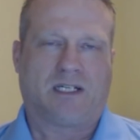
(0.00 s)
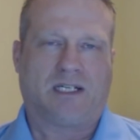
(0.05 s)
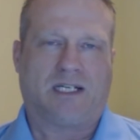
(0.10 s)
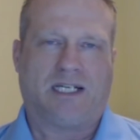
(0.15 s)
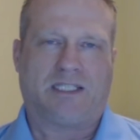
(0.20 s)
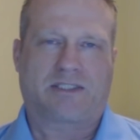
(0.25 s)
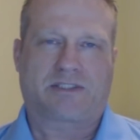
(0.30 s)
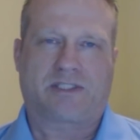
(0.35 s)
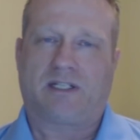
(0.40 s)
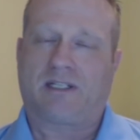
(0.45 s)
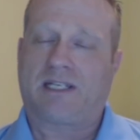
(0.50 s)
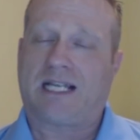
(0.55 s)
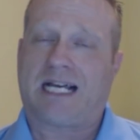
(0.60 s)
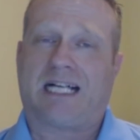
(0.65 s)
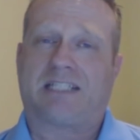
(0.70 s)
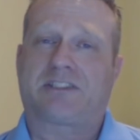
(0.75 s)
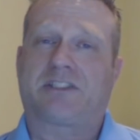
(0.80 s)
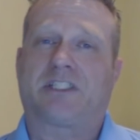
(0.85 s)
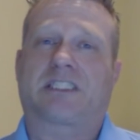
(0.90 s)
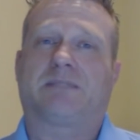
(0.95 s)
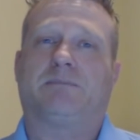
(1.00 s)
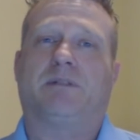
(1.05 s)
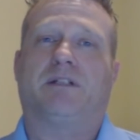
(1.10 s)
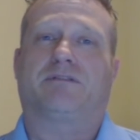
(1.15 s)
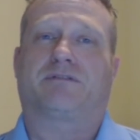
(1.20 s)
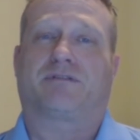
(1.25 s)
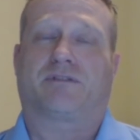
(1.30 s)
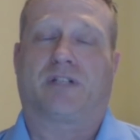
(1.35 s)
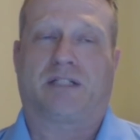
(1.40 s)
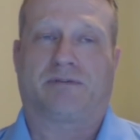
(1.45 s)
it's going to last just
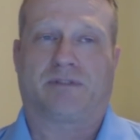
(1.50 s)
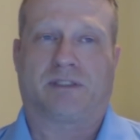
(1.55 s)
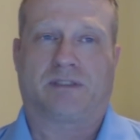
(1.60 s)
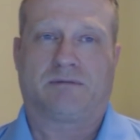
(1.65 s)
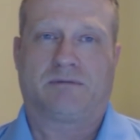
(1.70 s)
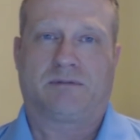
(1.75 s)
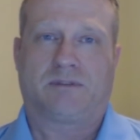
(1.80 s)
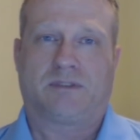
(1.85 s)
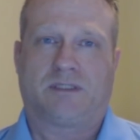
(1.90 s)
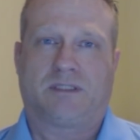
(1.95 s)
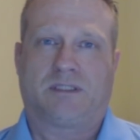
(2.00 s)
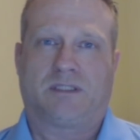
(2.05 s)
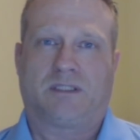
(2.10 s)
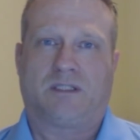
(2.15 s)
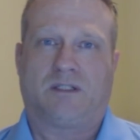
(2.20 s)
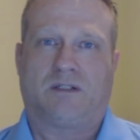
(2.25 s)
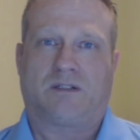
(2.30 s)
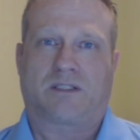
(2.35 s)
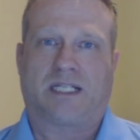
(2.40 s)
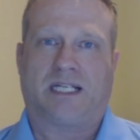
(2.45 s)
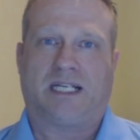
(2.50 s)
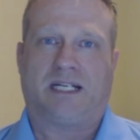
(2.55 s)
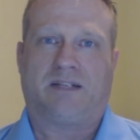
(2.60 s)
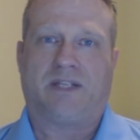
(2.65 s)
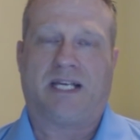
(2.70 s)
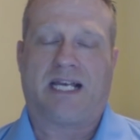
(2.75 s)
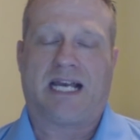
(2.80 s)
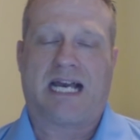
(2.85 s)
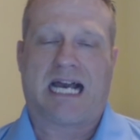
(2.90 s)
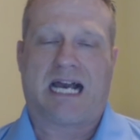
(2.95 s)
about forever. Okay,
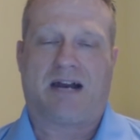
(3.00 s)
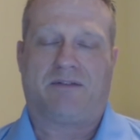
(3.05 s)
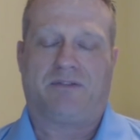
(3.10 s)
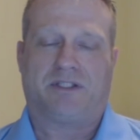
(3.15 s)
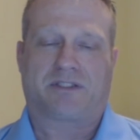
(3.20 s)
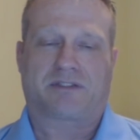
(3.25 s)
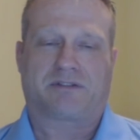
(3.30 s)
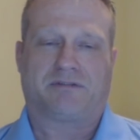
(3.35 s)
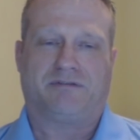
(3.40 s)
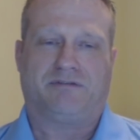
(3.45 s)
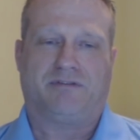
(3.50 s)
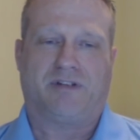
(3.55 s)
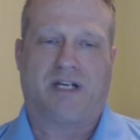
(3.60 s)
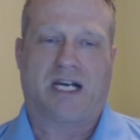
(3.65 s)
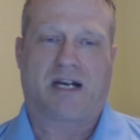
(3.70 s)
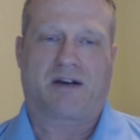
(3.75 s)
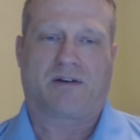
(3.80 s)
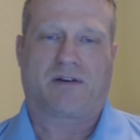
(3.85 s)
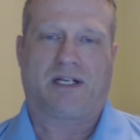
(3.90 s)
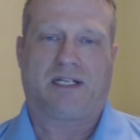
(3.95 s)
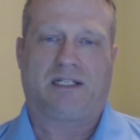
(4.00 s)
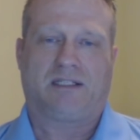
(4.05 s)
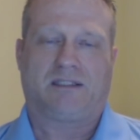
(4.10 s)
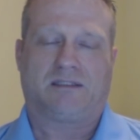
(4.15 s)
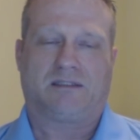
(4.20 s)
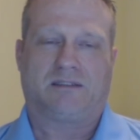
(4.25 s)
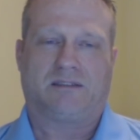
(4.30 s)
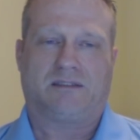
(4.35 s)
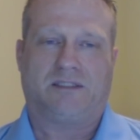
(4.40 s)
they have this very,